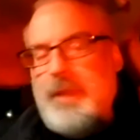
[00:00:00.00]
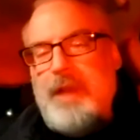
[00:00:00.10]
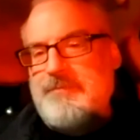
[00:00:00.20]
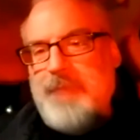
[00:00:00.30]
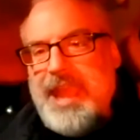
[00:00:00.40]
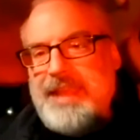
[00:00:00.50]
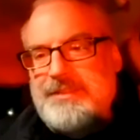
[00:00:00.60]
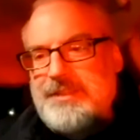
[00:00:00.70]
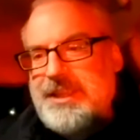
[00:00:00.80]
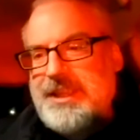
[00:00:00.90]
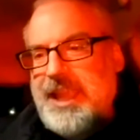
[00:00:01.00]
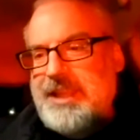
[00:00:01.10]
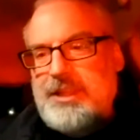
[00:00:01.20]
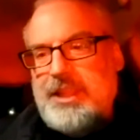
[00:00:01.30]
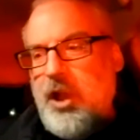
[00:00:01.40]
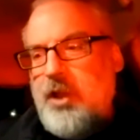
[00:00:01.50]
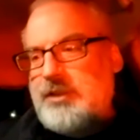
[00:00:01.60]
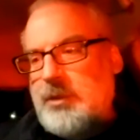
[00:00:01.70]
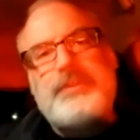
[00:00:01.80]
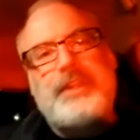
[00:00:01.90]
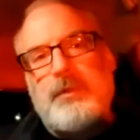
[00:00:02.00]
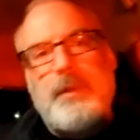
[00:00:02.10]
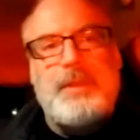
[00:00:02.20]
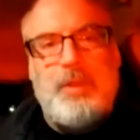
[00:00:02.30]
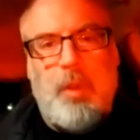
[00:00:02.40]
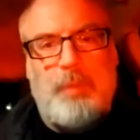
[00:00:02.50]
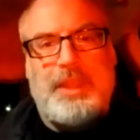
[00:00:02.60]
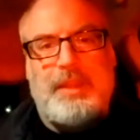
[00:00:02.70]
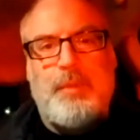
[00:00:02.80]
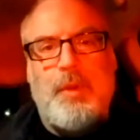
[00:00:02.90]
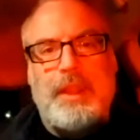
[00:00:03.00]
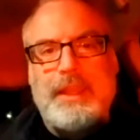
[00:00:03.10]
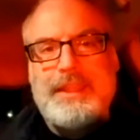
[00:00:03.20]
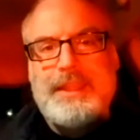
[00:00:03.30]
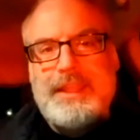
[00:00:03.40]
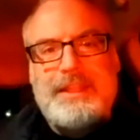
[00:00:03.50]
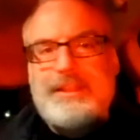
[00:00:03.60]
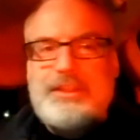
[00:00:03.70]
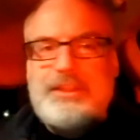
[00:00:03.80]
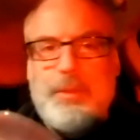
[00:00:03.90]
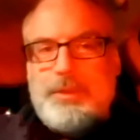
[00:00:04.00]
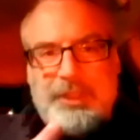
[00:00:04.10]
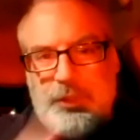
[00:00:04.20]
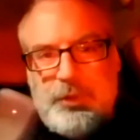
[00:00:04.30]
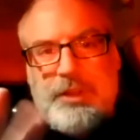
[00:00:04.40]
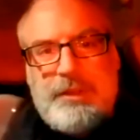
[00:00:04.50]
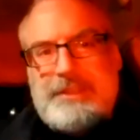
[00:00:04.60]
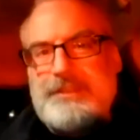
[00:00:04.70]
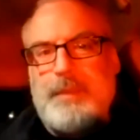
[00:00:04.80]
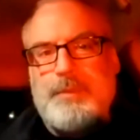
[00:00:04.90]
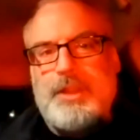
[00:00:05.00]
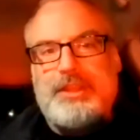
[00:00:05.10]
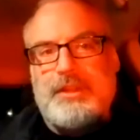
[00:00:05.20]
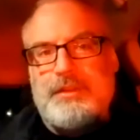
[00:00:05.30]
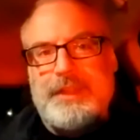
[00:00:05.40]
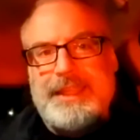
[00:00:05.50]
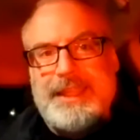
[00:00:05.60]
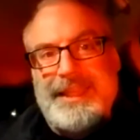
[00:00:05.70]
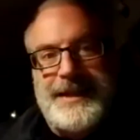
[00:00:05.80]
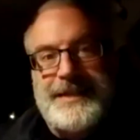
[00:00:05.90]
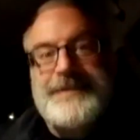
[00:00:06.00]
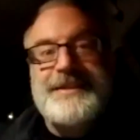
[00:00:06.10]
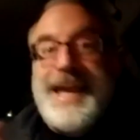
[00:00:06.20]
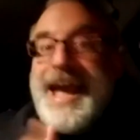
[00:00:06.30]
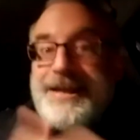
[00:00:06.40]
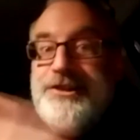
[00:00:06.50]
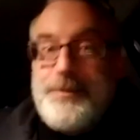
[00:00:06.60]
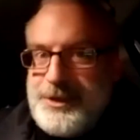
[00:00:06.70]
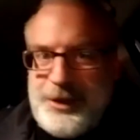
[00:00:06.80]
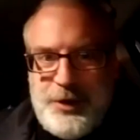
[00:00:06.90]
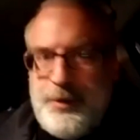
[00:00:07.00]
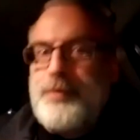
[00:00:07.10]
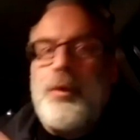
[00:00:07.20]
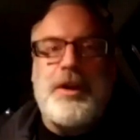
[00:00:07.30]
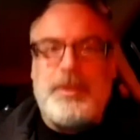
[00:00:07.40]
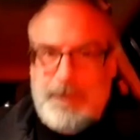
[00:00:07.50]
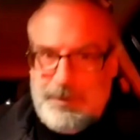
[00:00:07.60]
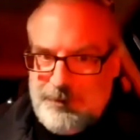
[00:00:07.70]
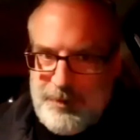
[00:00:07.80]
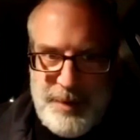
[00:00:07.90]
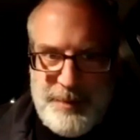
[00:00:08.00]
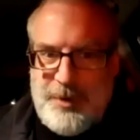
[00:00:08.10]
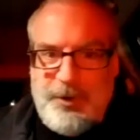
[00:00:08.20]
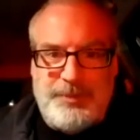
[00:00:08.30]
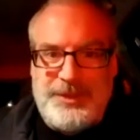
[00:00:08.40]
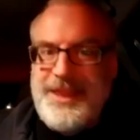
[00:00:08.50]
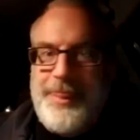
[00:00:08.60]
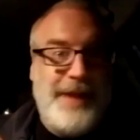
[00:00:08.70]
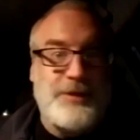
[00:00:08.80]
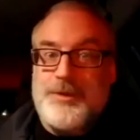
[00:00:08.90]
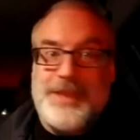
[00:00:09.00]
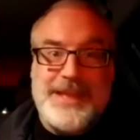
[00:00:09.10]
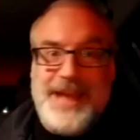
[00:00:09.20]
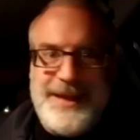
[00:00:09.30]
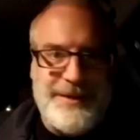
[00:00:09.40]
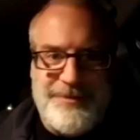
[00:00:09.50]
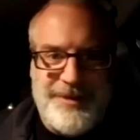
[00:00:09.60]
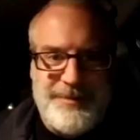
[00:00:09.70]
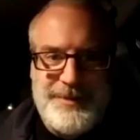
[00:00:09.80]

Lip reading: bands, and you're like, oh, that's almost like a Ripping Corpse kind of part. It's almost like 2 degrees of separation of like they had something to do with one of the people from Ripping Corpse. That's where they got it from.